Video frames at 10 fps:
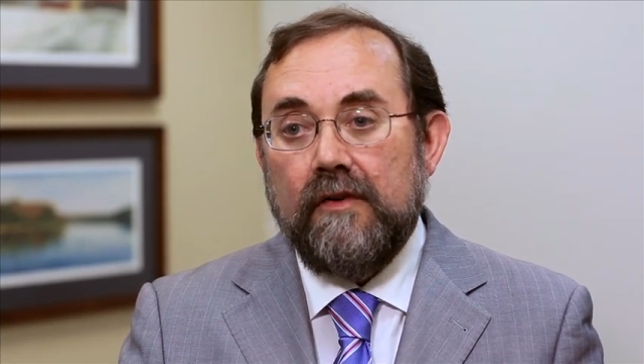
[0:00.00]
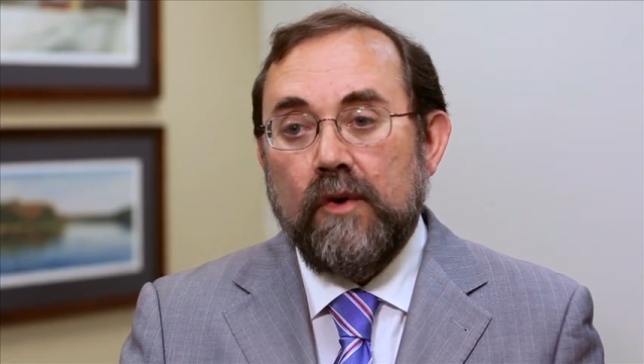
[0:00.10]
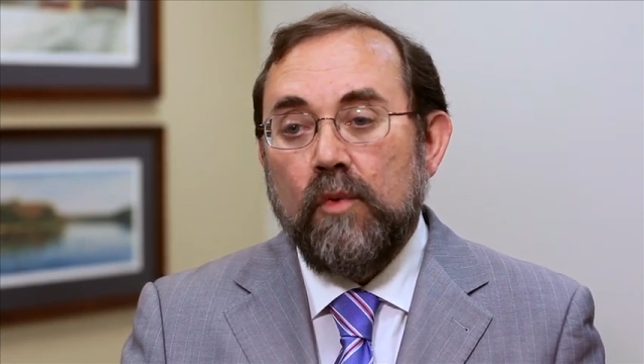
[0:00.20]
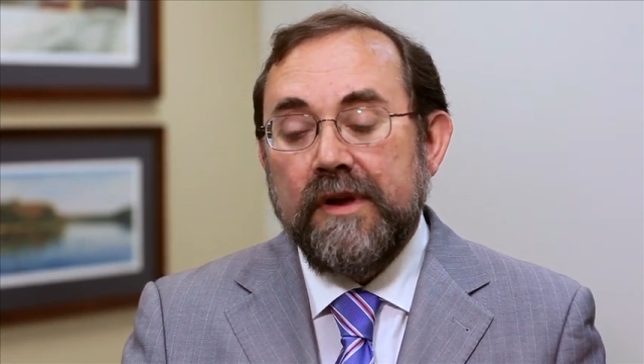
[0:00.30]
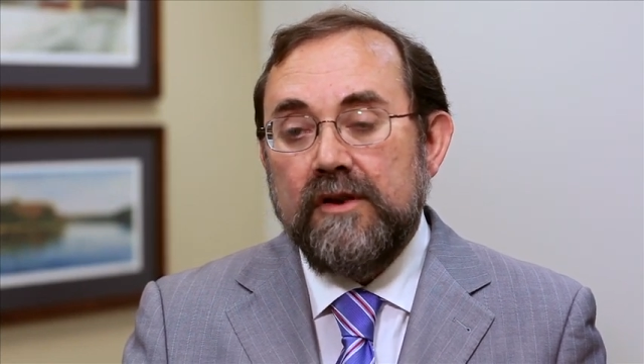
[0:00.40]

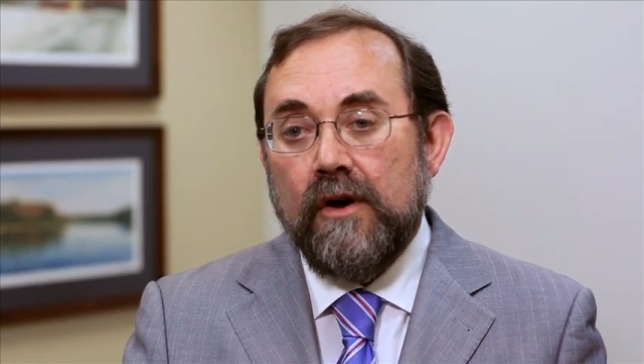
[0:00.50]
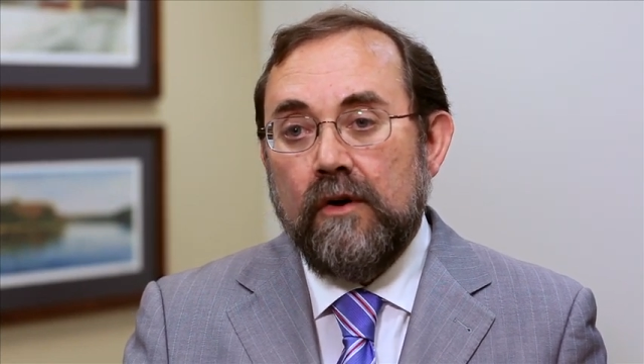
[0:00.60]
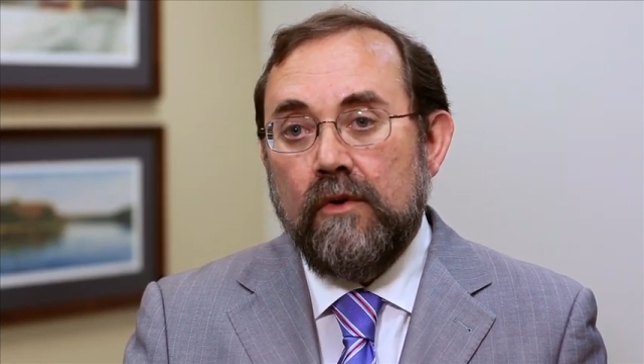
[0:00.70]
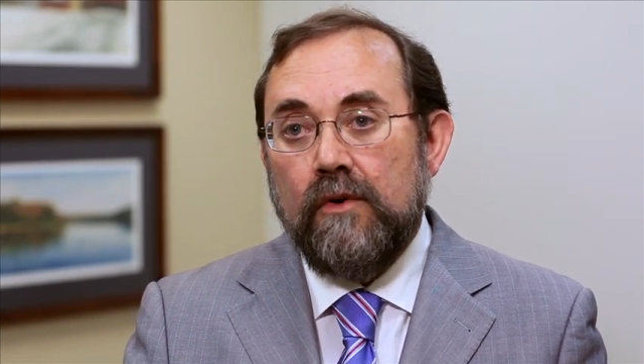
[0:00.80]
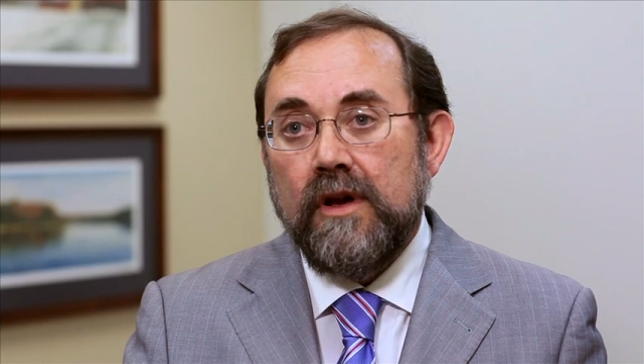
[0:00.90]
there will be
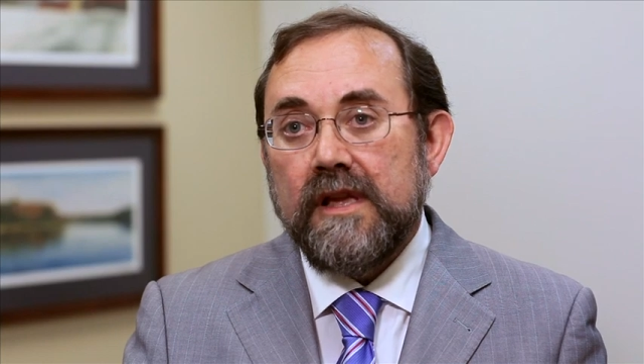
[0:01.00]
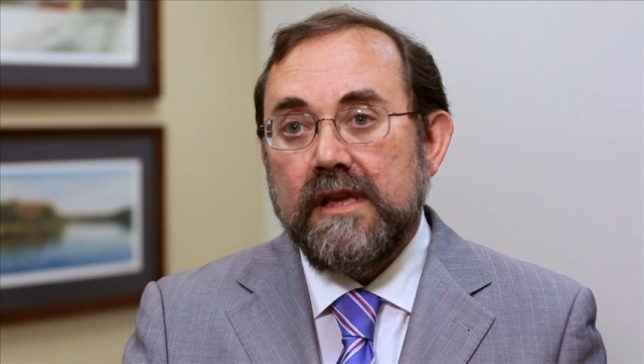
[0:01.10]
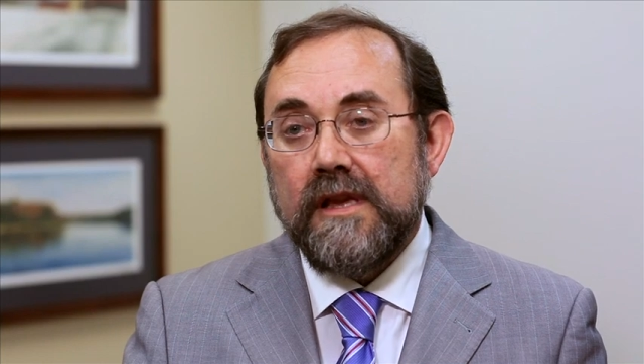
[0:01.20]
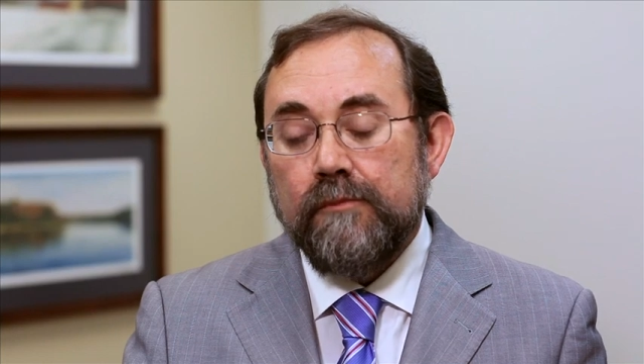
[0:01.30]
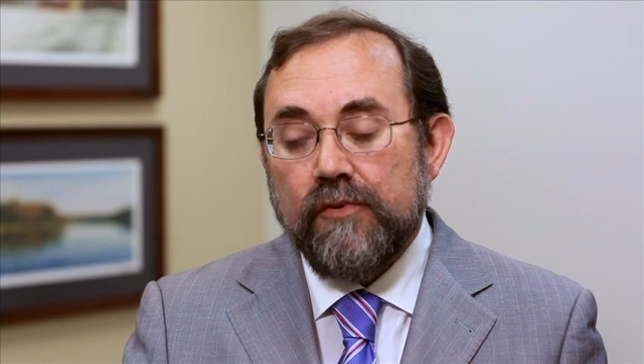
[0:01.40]
no
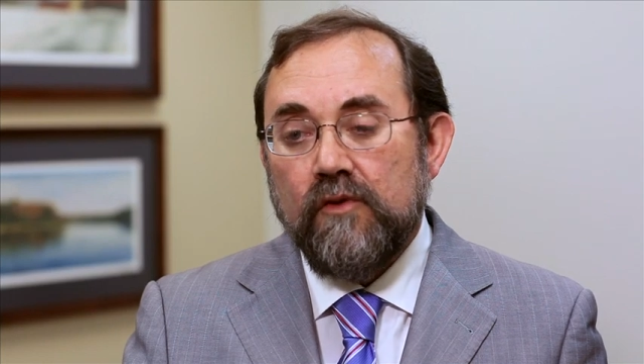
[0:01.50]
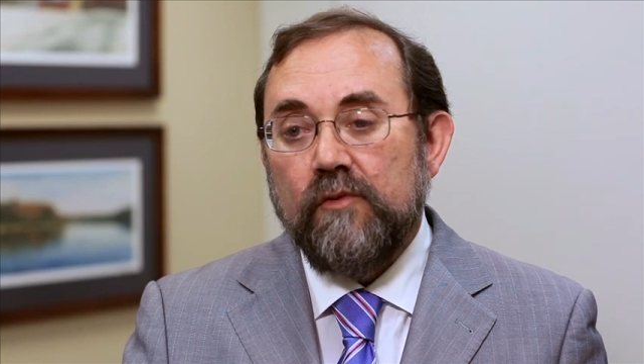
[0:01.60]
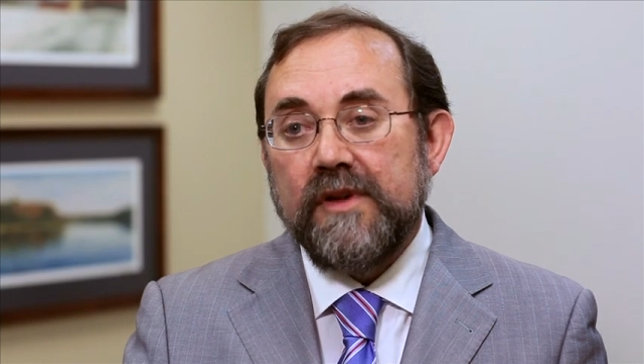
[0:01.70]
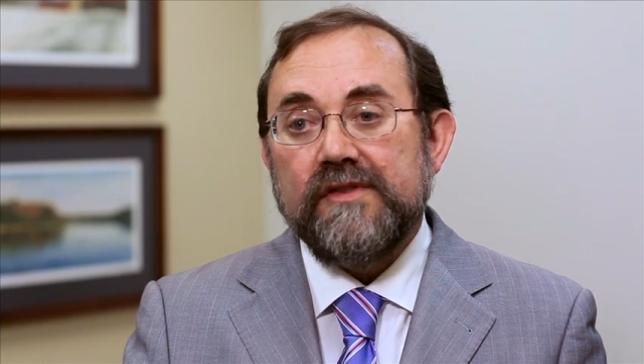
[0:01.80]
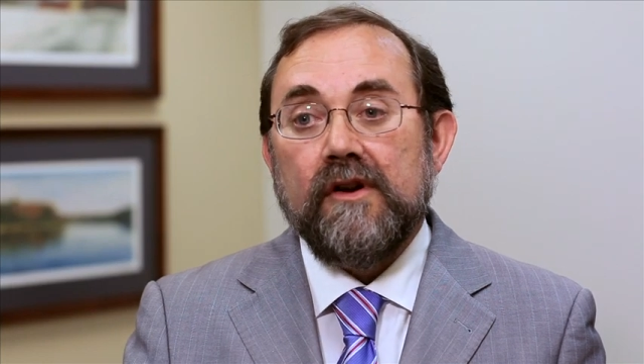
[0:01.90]

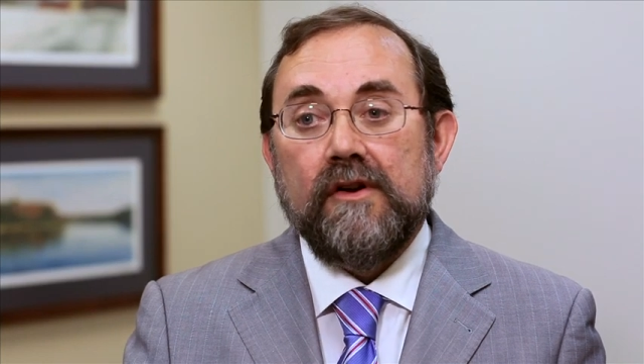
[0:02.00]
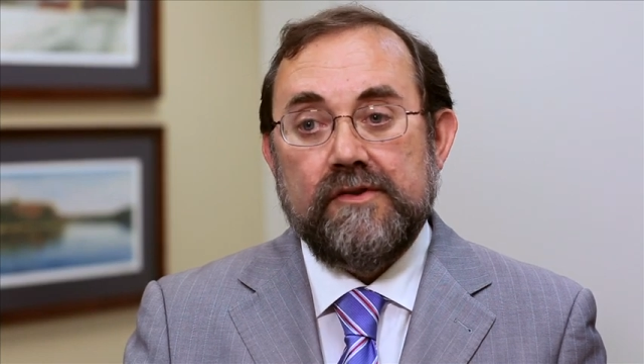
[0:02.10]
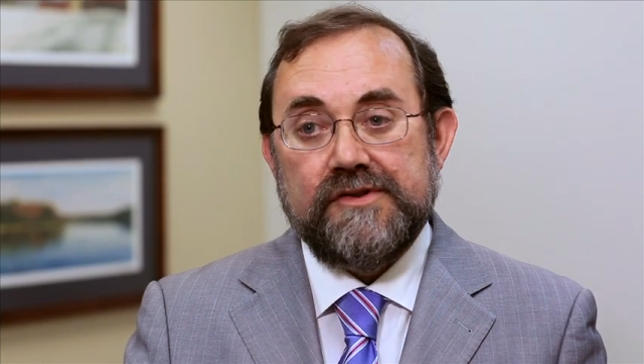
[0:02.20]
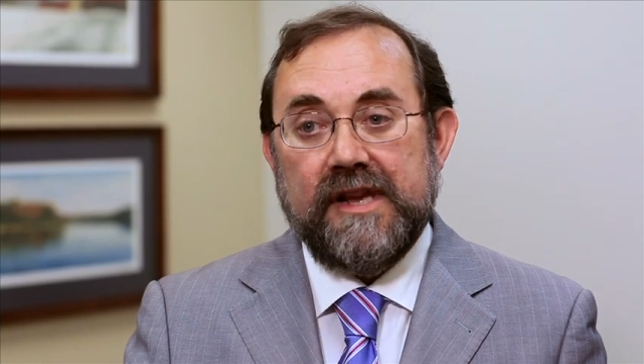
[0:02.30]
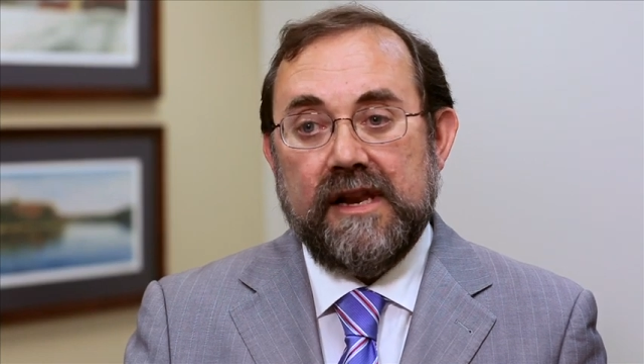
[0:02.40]
improvements in our
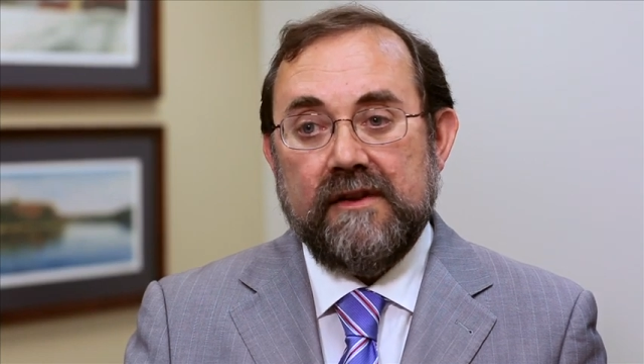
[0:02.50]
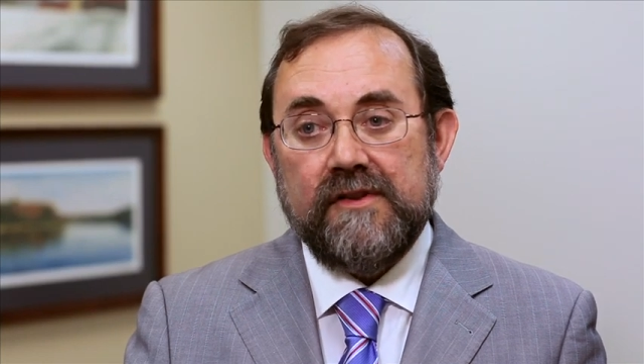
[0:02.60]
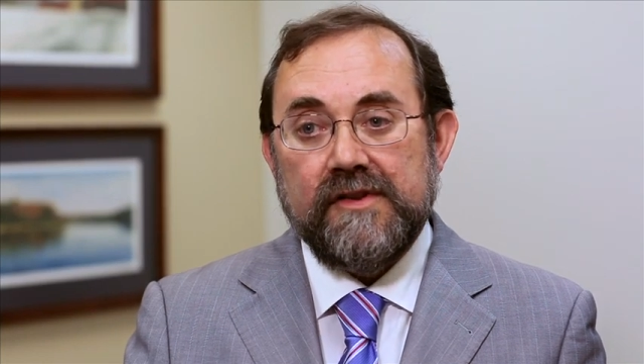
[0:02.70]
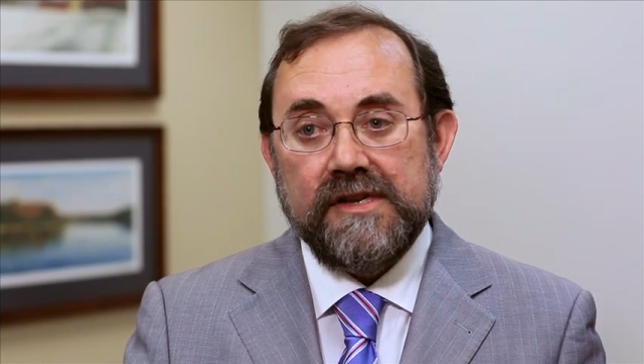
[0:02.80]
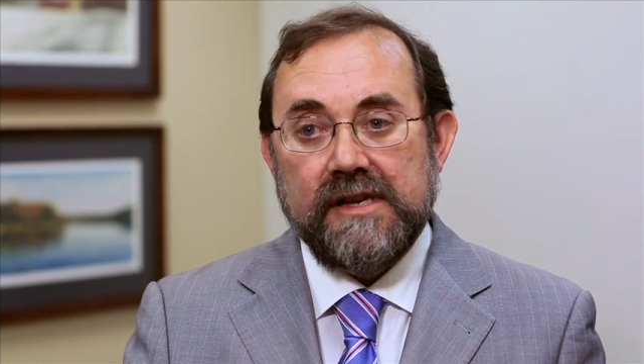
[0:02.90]
understanding of
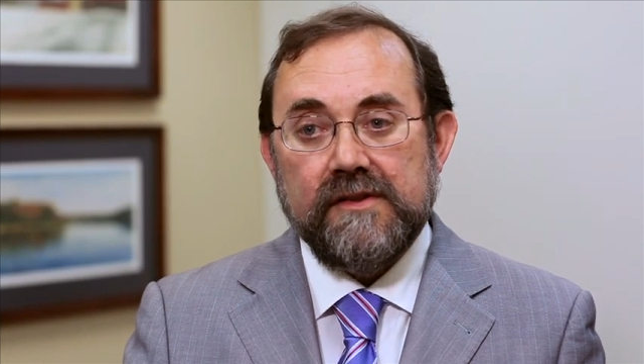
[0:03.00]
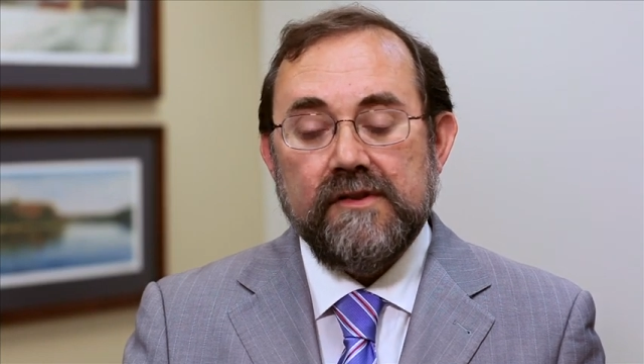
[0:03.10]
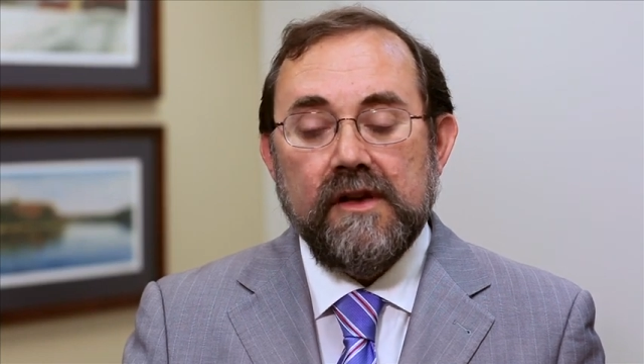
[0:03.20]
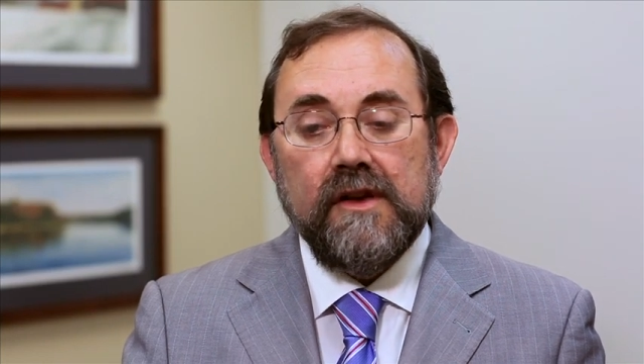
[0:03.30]
disease.